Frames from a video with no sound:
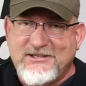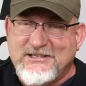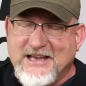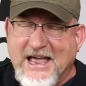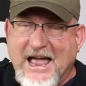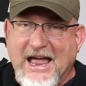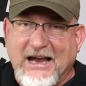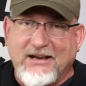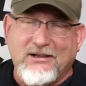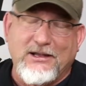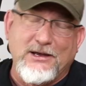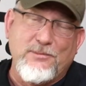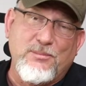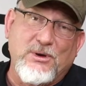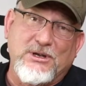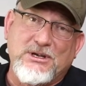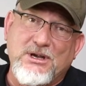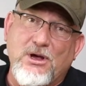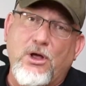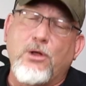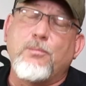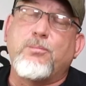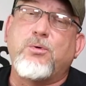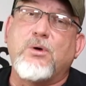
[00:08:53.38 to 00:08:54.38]
But the other
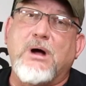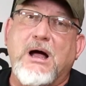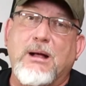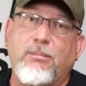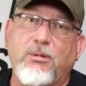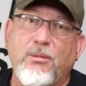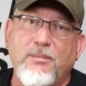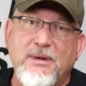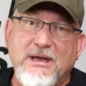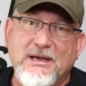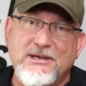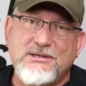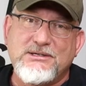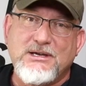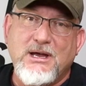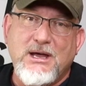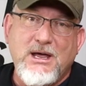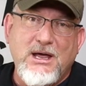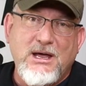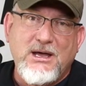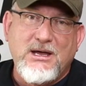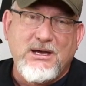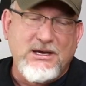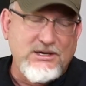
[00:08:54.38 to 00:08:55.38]
problem is the
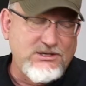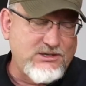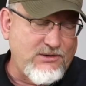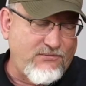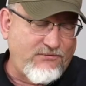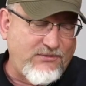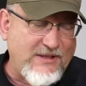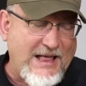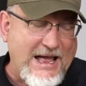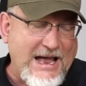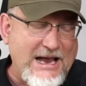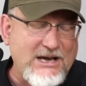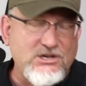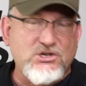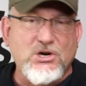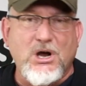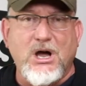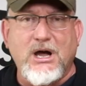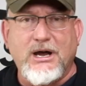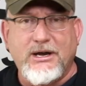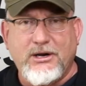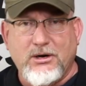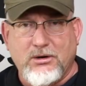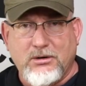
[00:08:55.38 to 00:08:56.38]
flash hider,
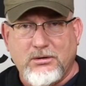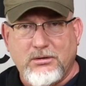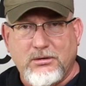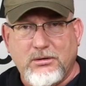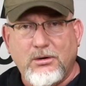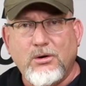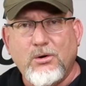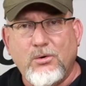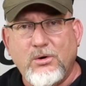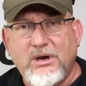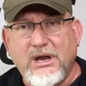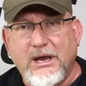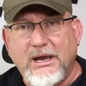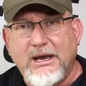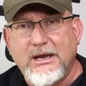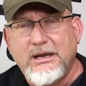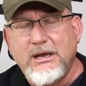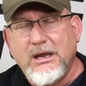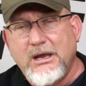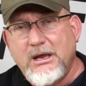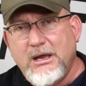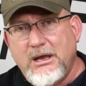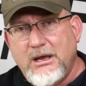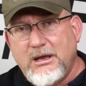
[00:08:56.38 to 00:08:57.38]
okay?
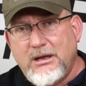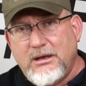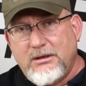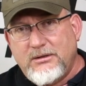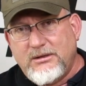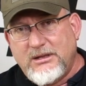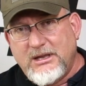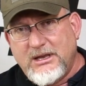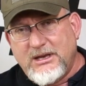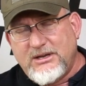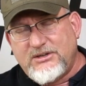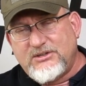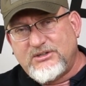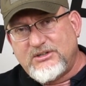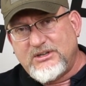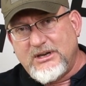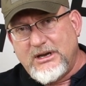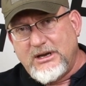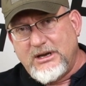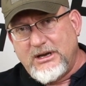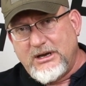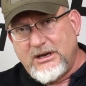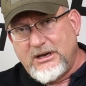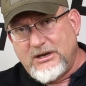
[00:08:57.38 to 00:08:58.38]
This
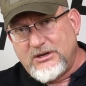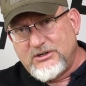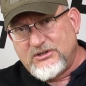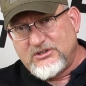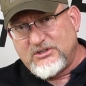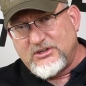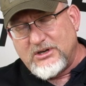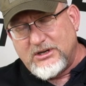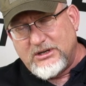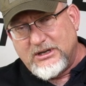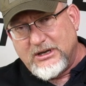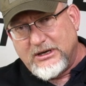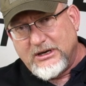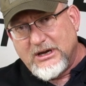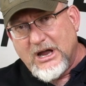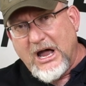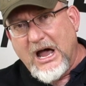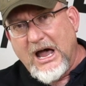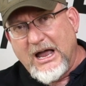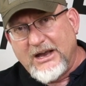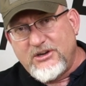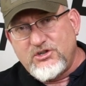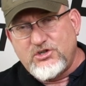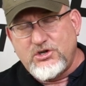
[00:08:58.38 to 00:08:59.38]
is, the guys
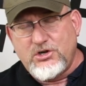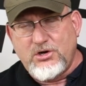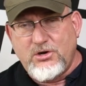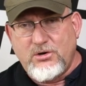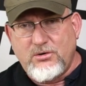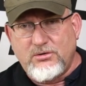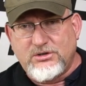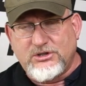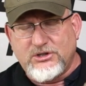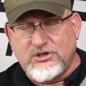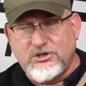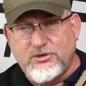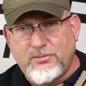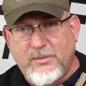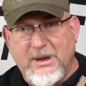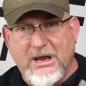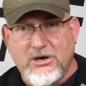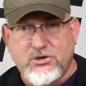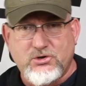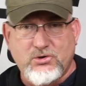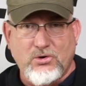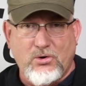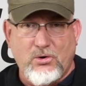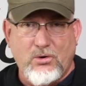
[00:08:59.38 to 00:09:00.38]
use a special
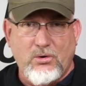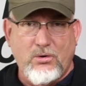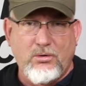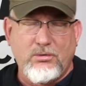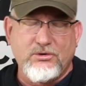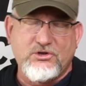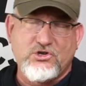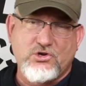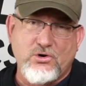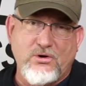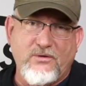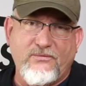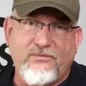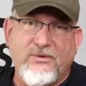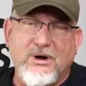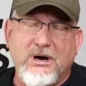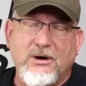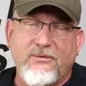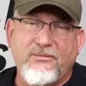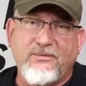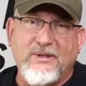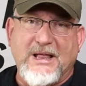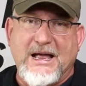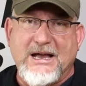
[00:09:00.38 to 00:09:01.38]
Surefire flash
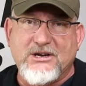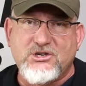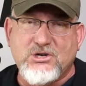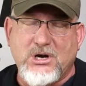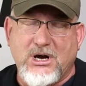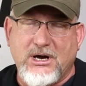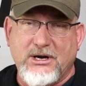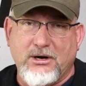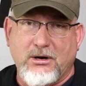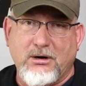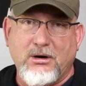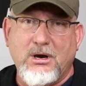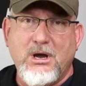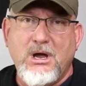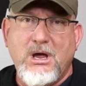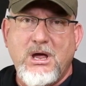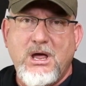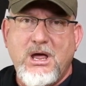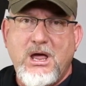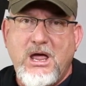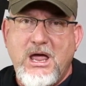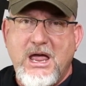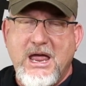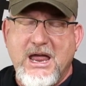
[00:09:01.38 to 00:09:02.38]
hider, and
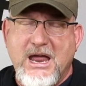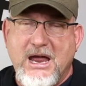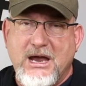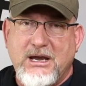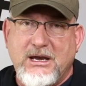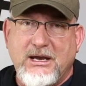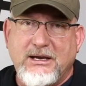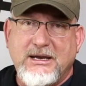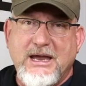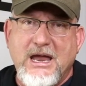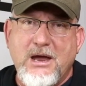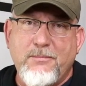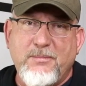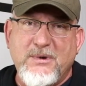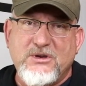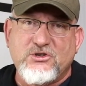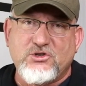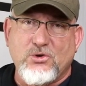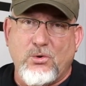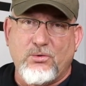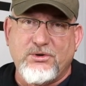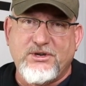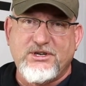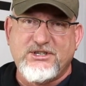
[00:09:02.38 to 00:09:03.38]
it can't be sold to
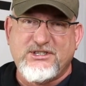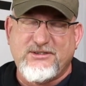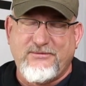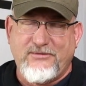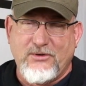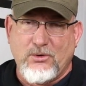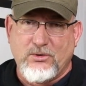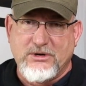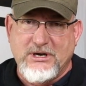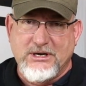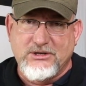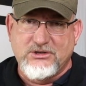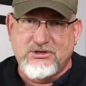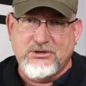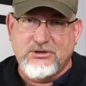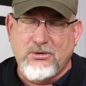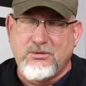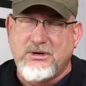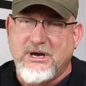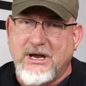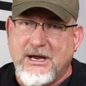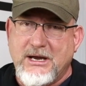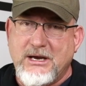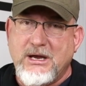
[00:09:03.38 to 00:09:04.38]
civilians, okay?
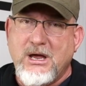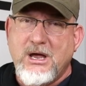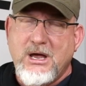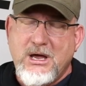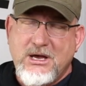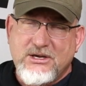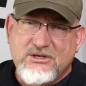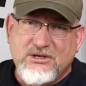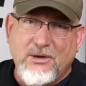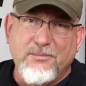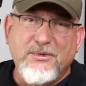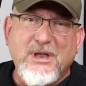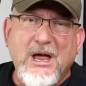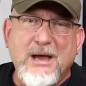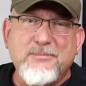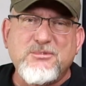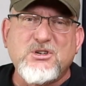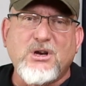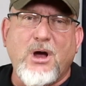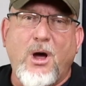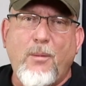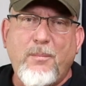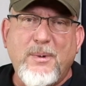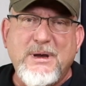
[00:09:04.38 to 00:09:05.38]
Sometimes companies
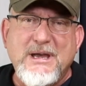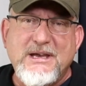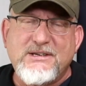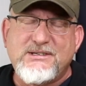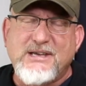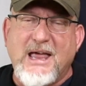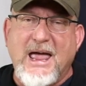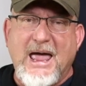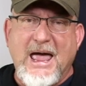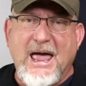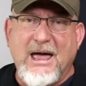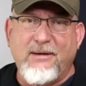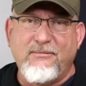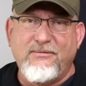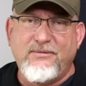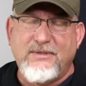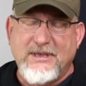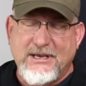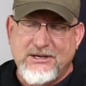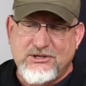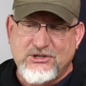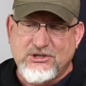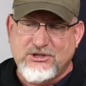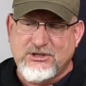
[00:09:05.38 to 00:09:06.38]
have this,
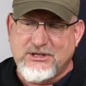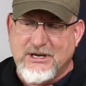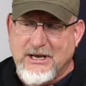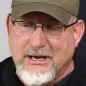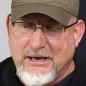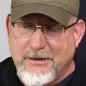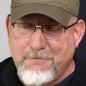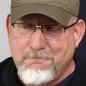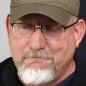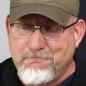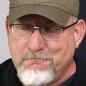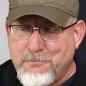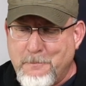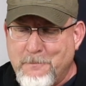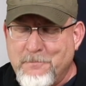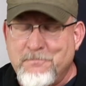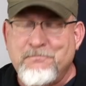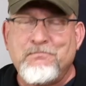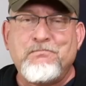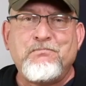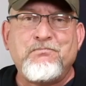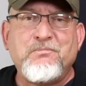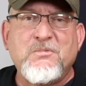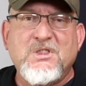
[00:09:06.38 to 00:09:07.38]

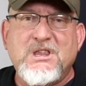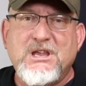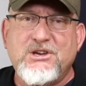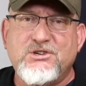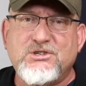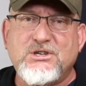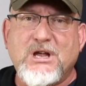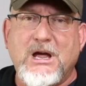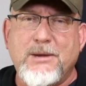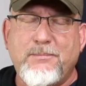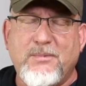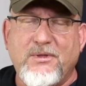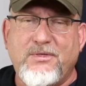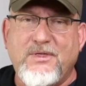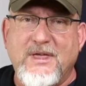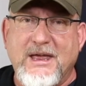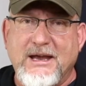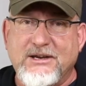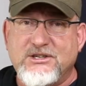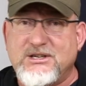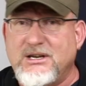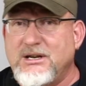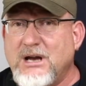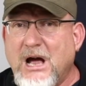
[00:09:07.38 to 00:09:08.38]
these type of things, and
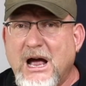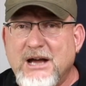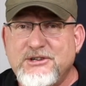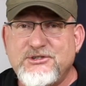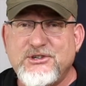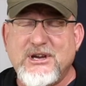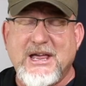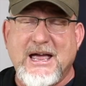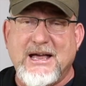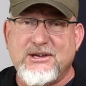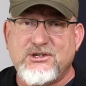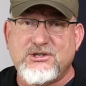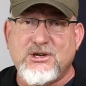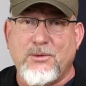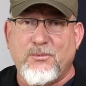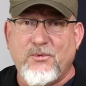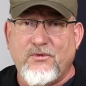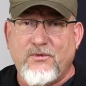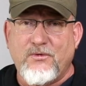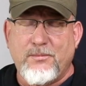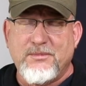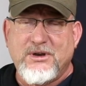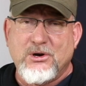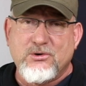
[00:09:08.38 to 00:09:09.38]
Geissele has some of them. There's
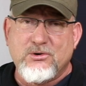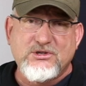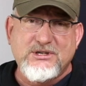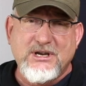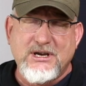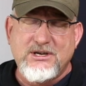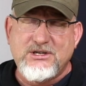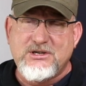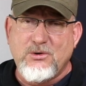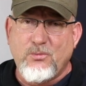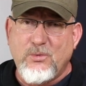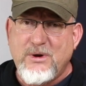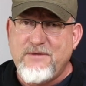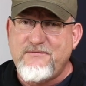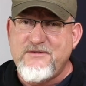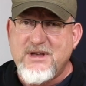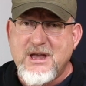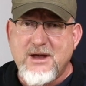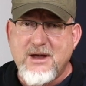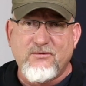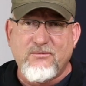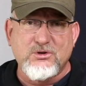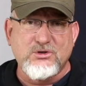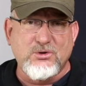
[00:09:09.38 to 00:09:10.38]
things that we've never sold
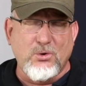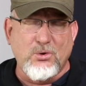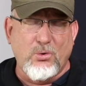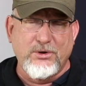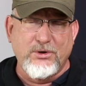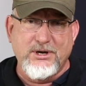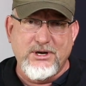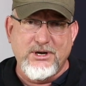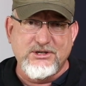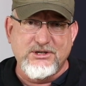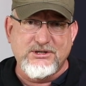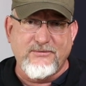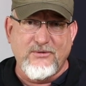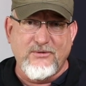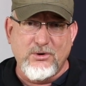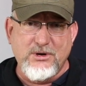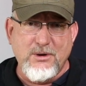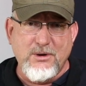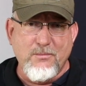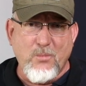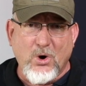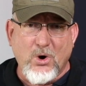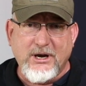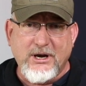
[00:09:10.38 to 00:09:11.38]
to the civilian market,
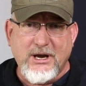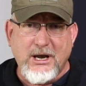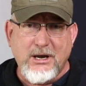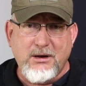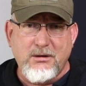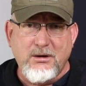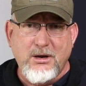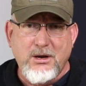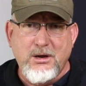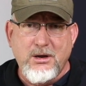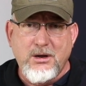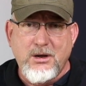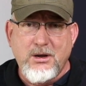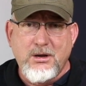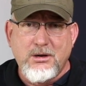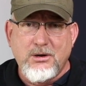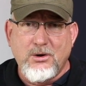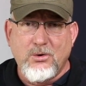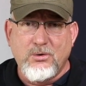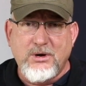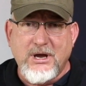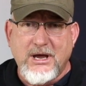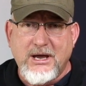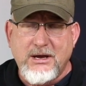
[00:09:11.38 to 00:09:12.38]
okay?
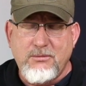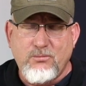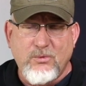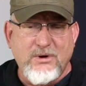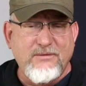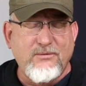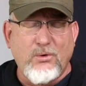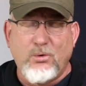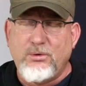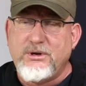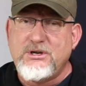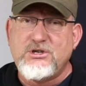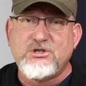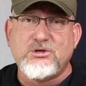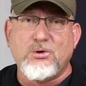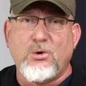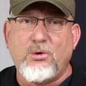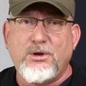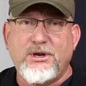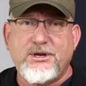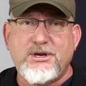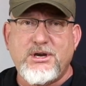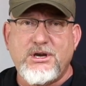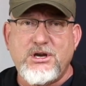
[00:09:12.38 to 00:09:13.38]
We've only sold it to the
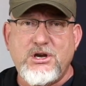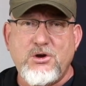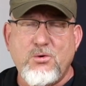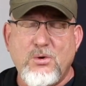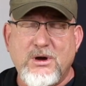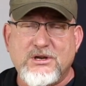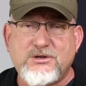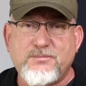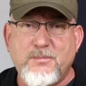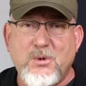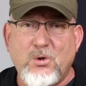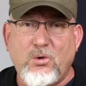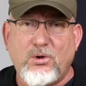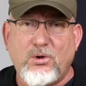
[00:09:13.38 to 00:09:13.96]
US military,